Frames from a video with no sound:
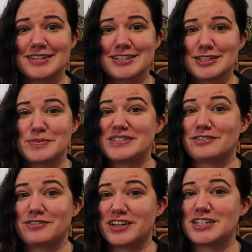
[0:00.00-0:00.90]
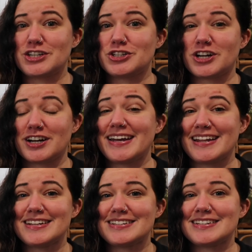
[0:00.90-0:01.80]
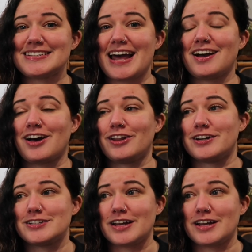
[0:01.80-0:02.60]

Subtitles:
this specific t-shirt in this exact color.